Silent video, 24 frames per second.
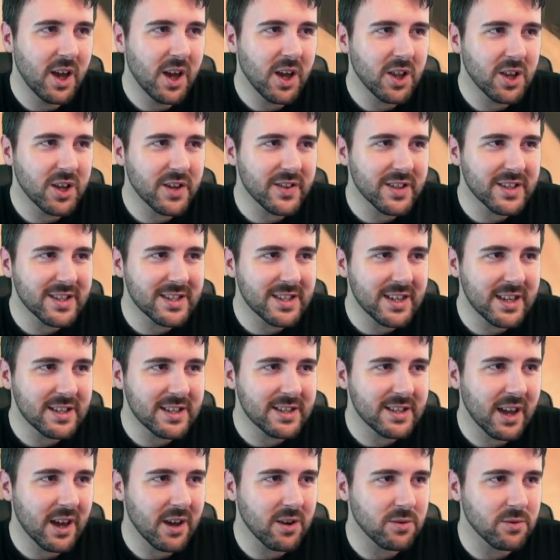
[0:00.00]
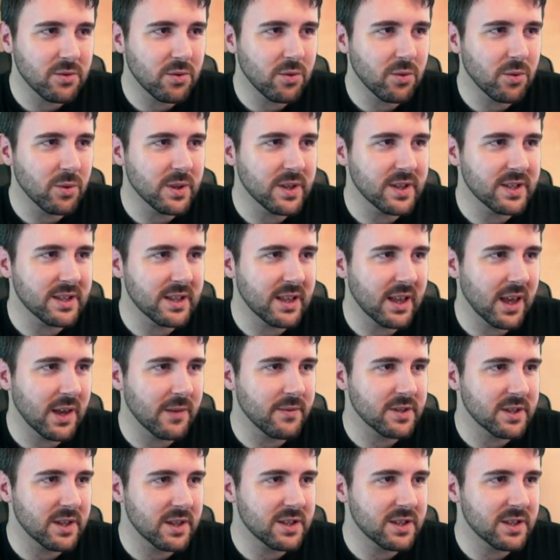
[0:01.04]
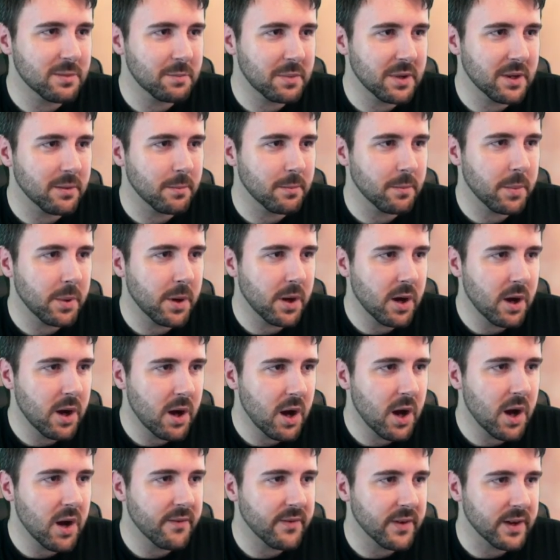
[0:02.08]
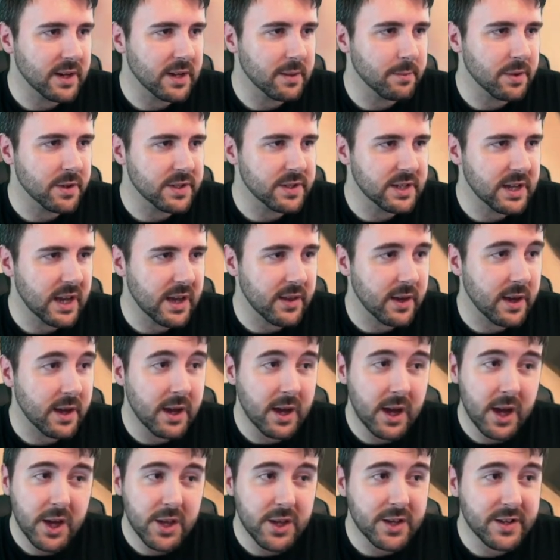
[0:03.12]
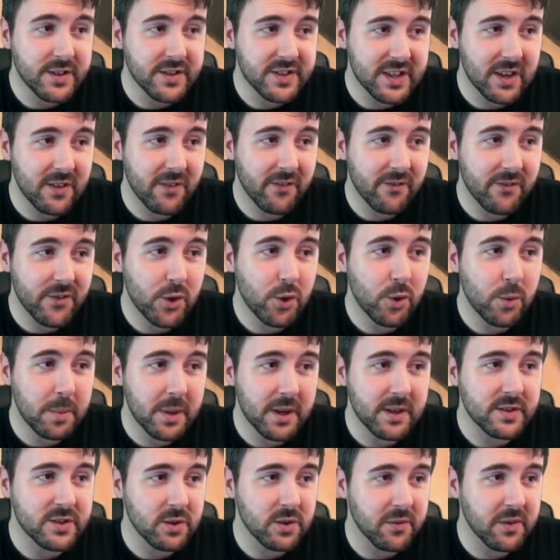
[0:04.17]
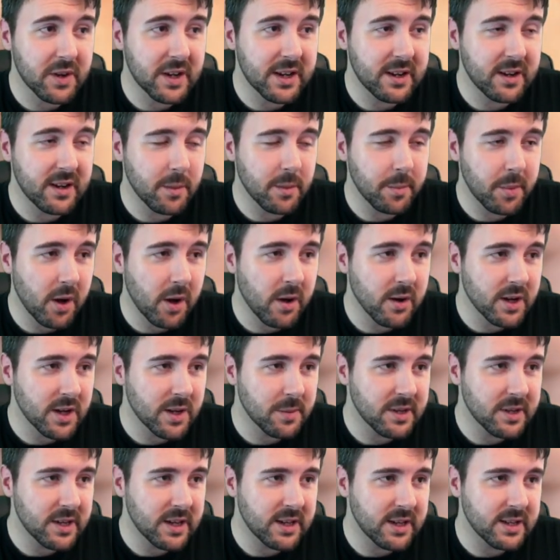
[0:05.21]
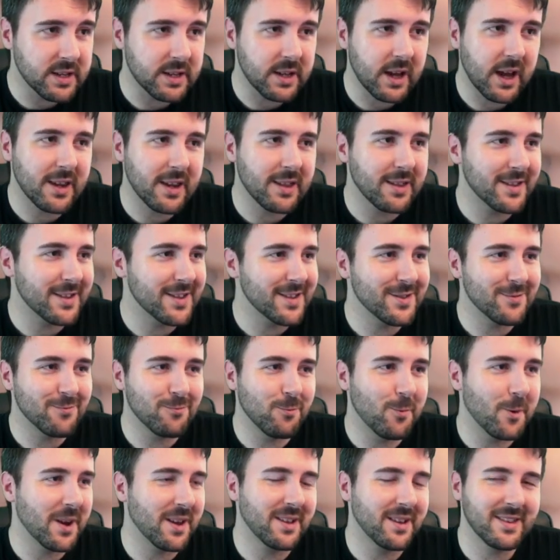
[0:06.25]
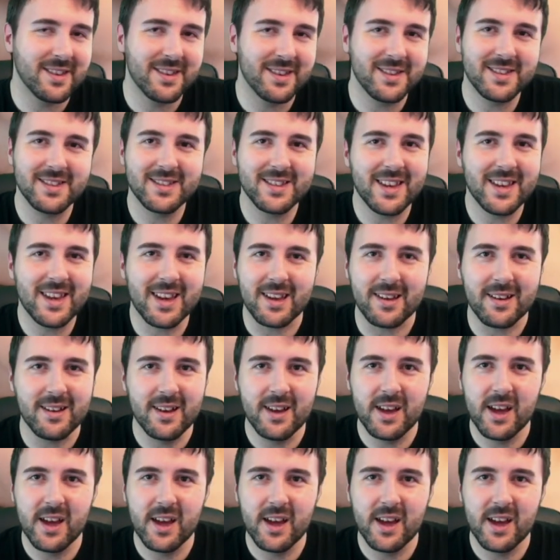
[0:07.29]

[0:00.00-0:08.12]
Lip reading: Look at the detail on all these leaves. This has been perfectly put together. You can see a few bits of cleanup are going to be needed. And this is it.